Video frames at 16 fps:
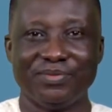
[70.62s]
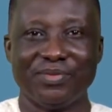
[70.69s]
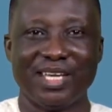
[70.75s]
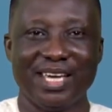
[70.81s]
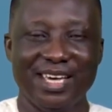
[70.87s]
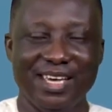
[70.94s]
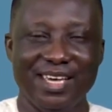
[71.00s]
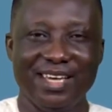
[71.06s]

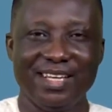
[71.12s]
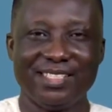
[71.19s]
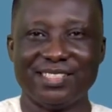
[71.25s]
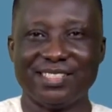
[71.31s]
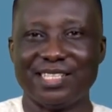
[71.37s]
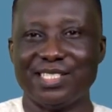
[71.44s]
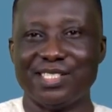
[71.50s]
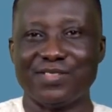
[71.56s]
A
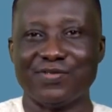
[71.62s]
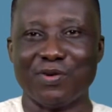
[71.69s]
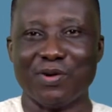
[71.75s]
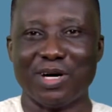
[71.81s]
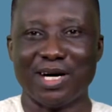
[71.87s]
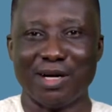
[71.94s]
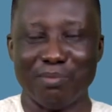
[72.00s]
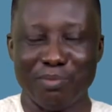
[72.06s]
stands
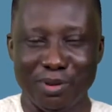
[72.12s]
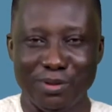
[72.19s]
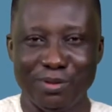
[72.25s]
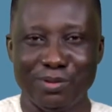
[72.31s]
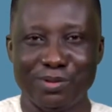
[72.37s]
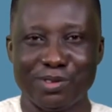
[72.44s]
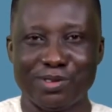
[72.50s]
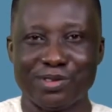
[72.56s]
for
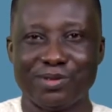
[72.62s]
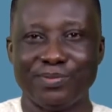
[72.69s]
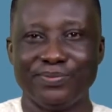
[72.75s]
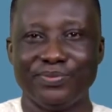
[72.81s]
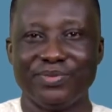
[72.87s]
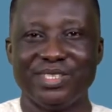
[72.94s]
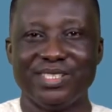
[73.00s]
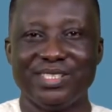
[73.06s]
abuse,
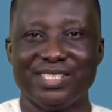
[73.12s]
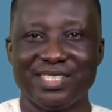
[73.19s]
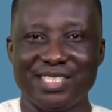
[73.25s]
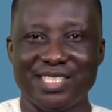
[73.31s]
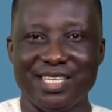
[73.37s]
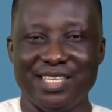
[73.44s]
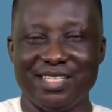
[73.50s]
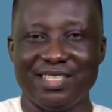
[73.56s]

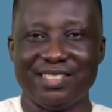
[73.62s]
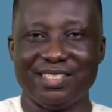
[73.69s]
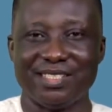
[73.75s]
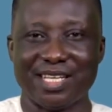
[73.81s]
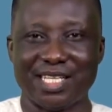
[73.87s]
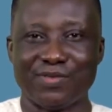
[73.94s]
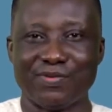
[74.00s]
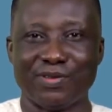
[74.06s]
T
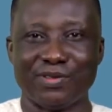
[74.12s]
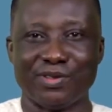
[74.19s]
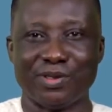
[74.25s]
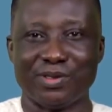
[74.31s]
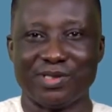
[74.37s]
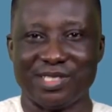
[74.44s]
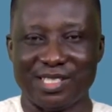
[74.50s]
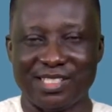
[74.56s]
stands for
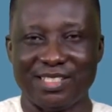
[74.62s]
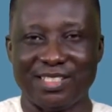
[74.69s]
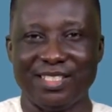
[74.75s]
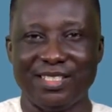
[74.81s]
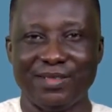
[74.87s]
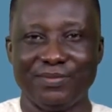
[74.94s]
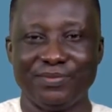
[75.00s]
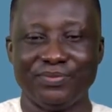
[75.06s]

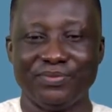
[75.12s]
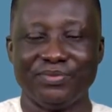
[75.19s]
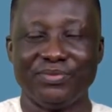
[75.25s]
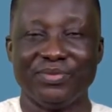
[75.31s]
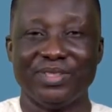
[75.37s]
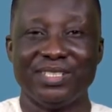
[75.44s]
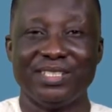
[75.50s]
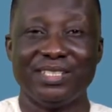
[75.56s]
toxicity.
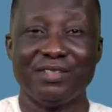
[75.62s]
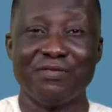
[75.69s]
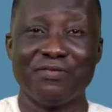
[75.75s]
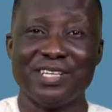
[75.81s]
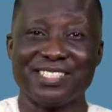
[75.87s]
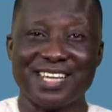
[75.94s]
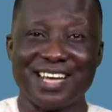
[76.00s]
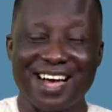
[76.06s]
The
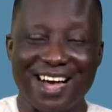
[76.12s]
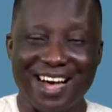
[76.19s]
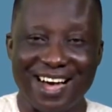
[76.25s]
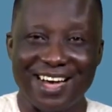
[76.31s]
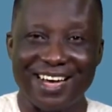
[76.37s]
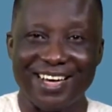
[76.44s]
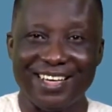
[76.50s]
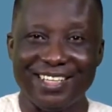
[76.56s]
first
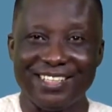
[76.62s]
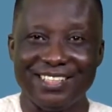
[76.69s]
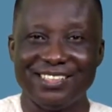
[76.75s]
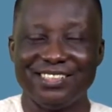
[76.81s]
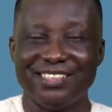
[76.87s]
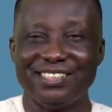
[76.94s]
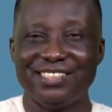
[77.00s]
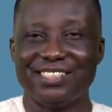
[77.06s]
I
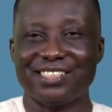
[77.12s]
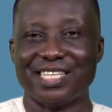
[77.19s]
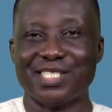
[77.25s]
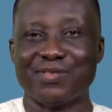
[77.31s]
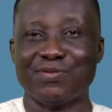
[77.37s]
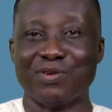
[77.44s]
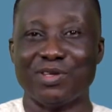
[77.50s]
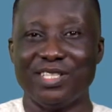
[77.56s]

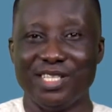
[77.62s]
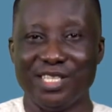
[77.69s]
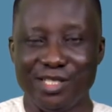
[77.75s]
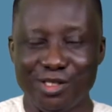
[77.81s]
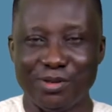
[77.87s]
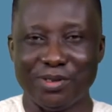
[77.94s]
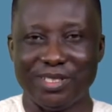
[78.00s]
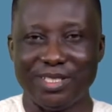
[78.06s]
stands for
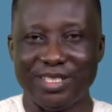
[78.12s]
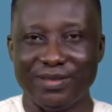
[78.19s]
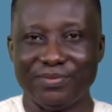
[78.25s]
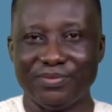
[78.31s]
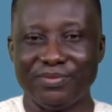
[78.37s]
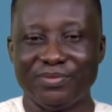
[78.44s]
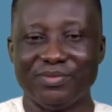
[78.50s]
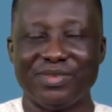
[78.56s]
injury.
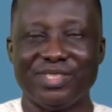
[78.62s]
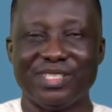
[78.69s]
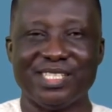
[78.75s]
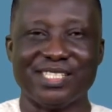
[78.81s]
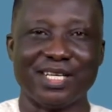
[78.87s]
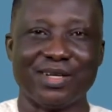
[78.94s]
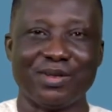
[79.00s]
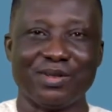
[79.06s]
The
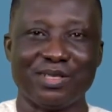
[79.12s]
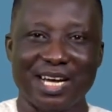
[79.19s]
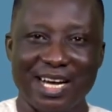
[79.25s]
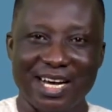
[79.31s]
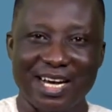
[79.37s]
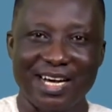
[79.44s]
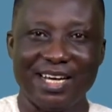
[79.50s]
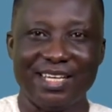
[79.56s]
second
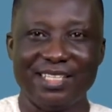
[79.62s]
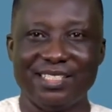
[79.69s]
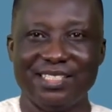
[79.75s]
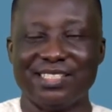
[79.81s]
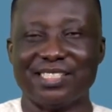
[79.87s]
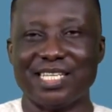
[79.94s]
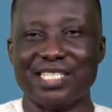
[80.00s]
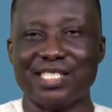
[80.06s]
I
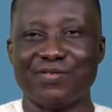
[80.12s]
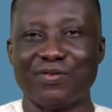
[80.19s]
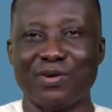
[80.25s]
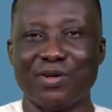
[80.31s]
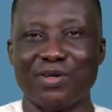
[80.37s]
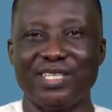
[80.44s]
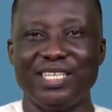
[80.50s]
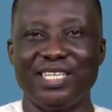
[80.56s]
stands
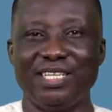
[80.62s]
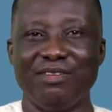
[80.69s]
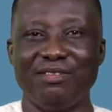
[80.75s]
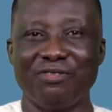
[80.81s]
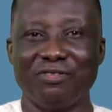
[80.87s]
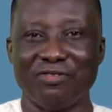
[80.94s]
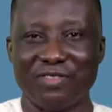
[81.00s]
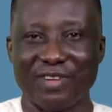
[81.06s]
for
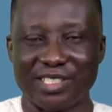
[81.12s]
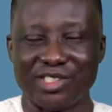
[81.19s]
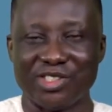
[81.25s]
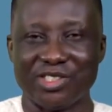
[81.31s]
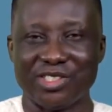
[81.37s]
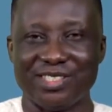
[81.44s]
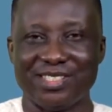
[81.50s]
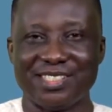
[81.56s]

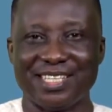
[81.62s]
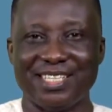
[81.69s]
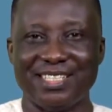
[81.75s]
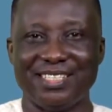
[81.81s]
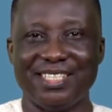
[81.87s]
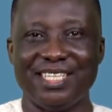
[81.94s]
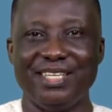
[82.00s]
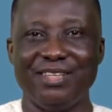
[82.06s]
infections
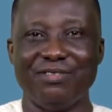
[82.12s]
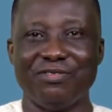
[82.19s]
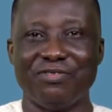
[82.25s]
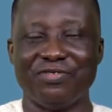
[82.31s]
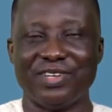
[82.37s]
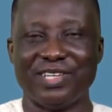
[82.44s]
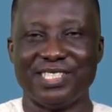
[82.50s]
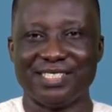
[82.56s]
and
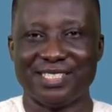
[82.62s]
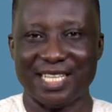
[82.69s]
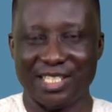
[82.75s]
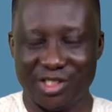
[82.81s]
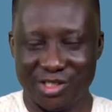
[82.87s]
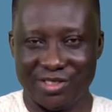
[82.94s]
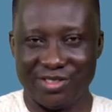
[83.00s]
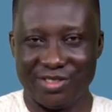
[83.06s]

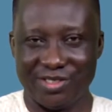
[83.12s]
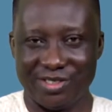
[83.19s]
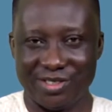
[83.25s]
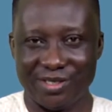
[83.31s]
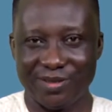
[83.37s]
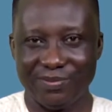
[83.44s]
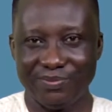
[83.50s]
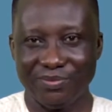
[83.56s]

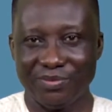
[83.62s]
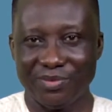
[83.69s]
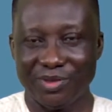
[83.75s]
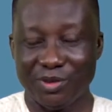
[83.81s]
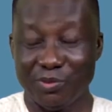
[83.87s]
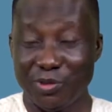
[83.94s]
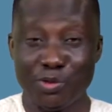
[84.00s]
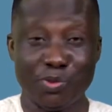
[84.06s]
infestations,
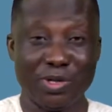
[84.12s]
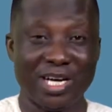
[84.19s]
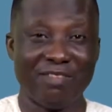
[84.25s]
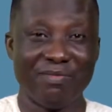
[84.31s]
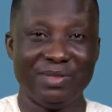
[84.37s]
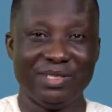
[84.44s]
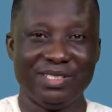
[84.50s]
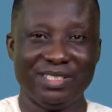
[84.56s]
which we
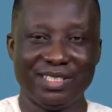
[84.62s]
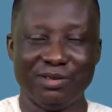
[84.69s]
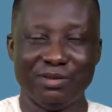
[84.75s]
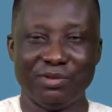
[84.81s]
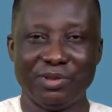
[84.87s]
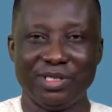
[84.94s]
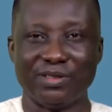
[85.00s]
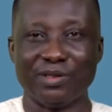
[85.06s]
have been
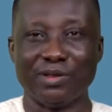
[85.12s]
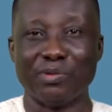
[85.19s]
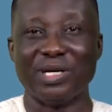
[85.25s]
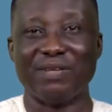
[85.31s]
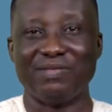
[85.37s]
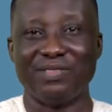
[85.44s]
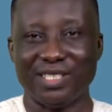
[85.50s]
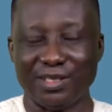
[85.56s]
dealing with or we
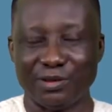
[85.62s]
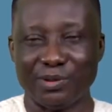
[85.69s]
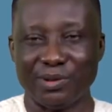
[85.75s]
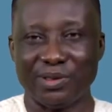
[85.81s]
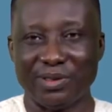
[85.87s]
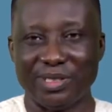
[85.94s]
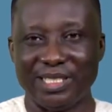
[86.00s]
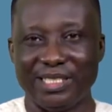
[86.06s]
have dealt
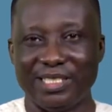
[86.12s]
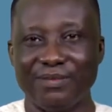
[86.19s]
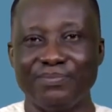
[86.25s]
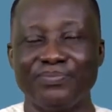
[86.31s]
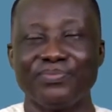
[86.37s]
with already.